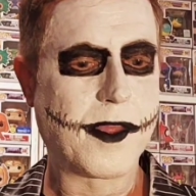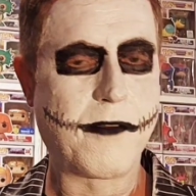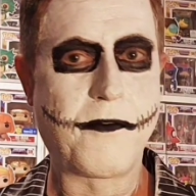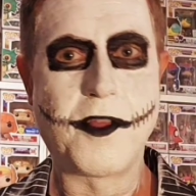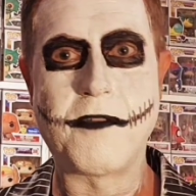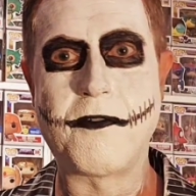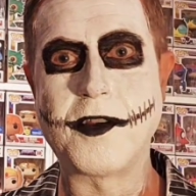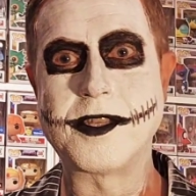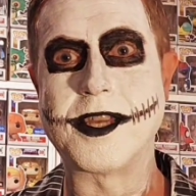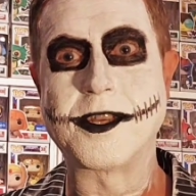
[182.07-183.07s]
for the
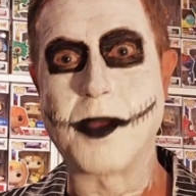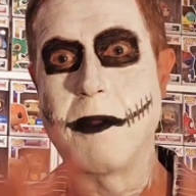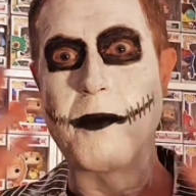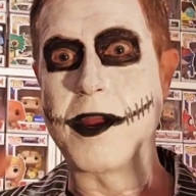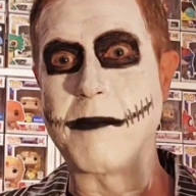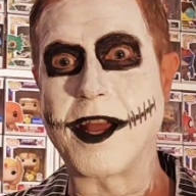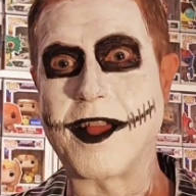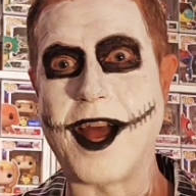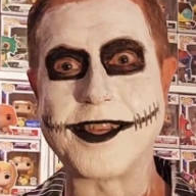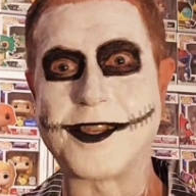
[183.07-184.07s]
first thing, so I'm not wearing my
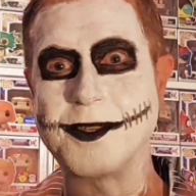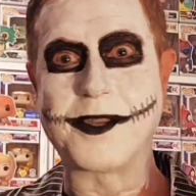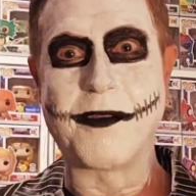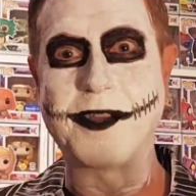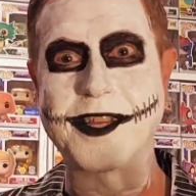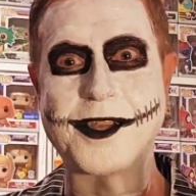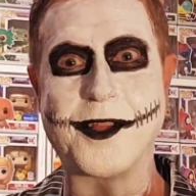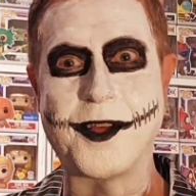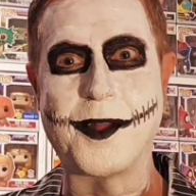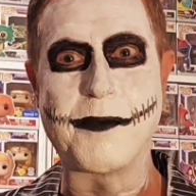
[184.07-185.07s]
glasses, so everything's a
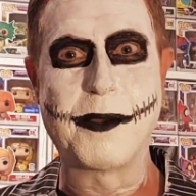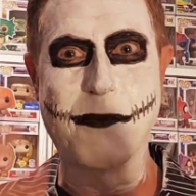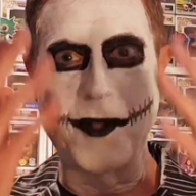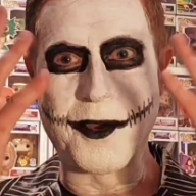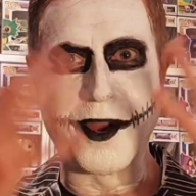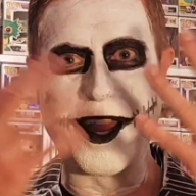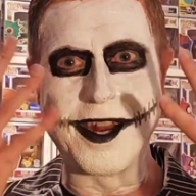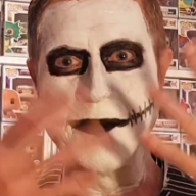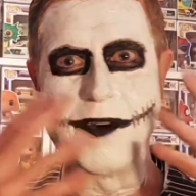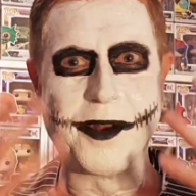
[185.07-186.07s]
little bit blurry. I
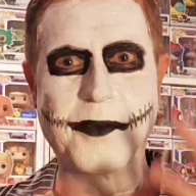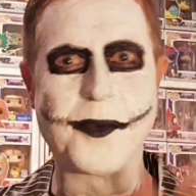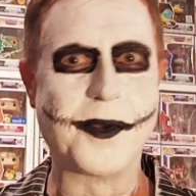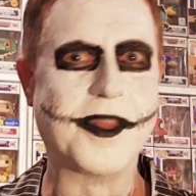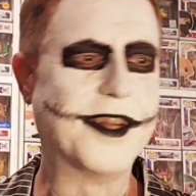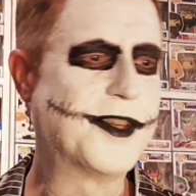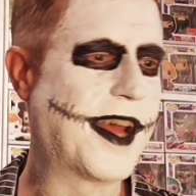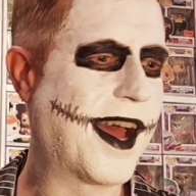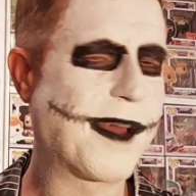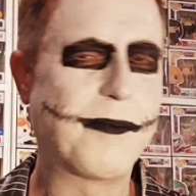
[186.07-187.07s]
didn't want to ruin the
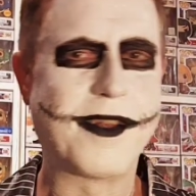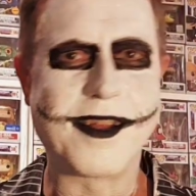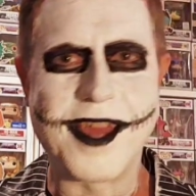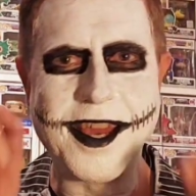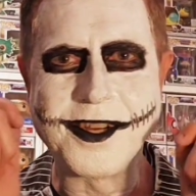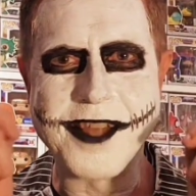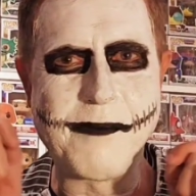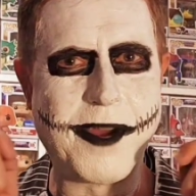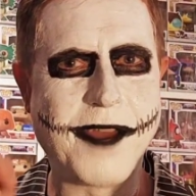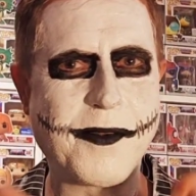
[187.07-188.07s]
Jack, but occasionally I
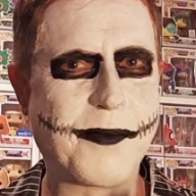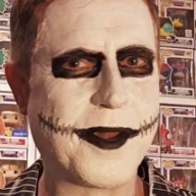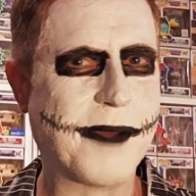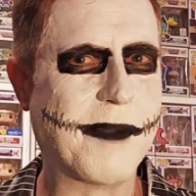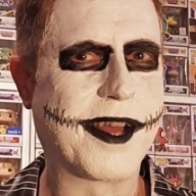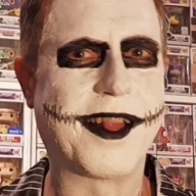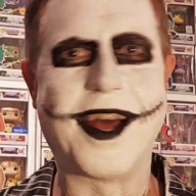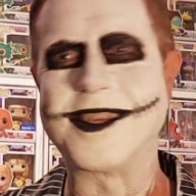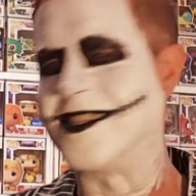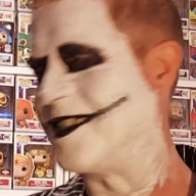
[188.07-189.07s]
might have to put on my
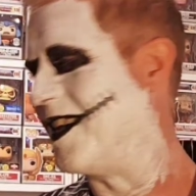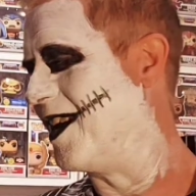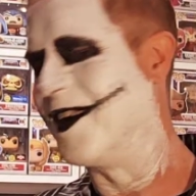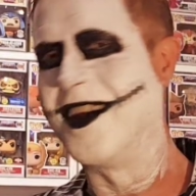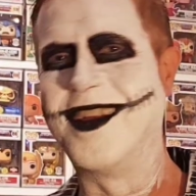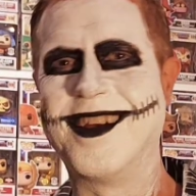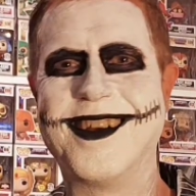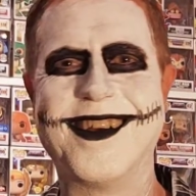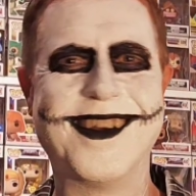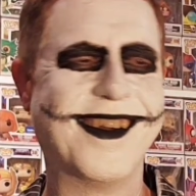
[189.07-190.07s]
glasses here.
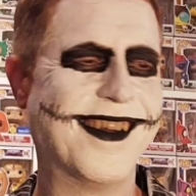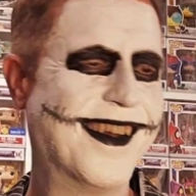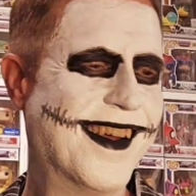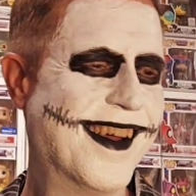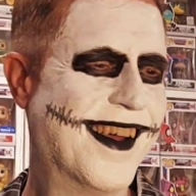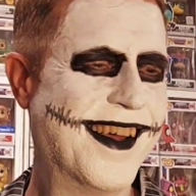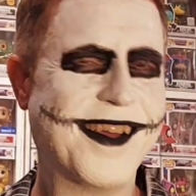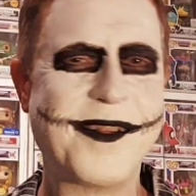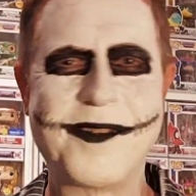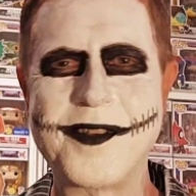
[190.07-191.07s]

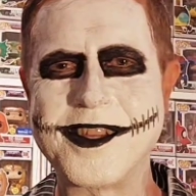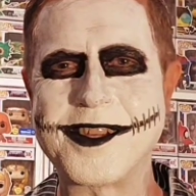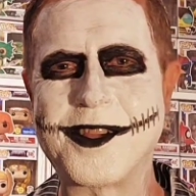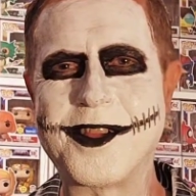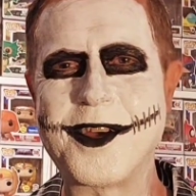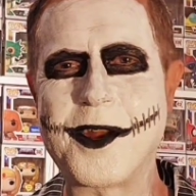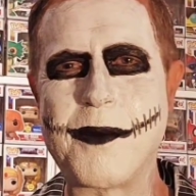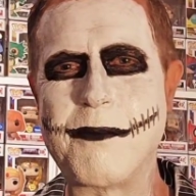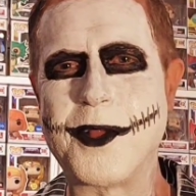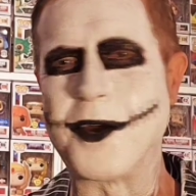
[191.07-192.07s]
Everything's a little
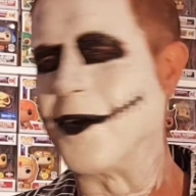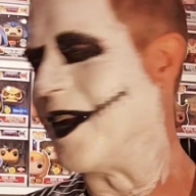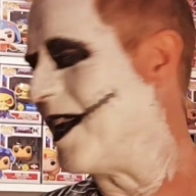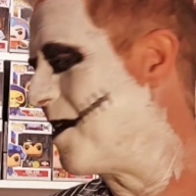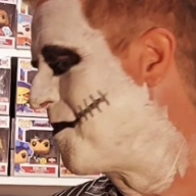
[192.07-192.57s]
blurry.